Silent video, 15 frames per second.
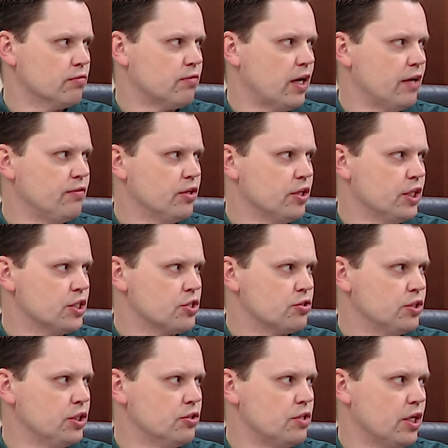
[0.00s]
your five year
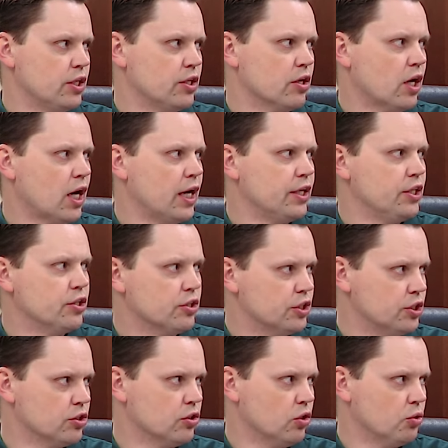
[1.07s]
history. You take your high year
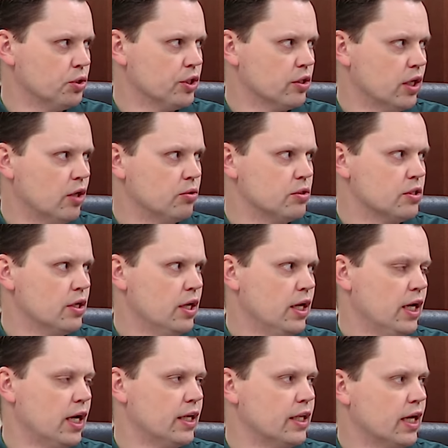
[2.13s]
and your low year out,
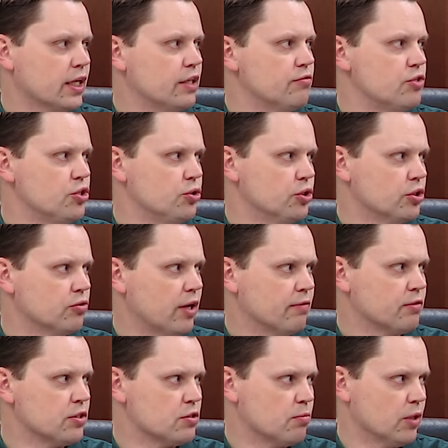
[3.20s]
and that gives you your
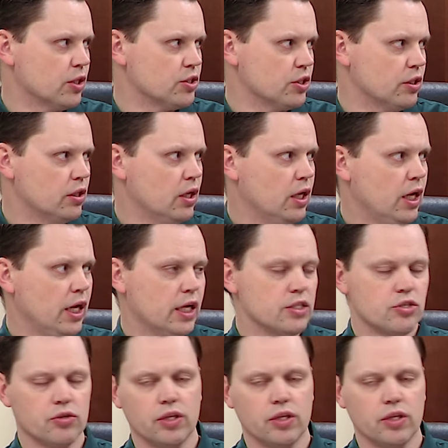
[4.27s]
reference margin. And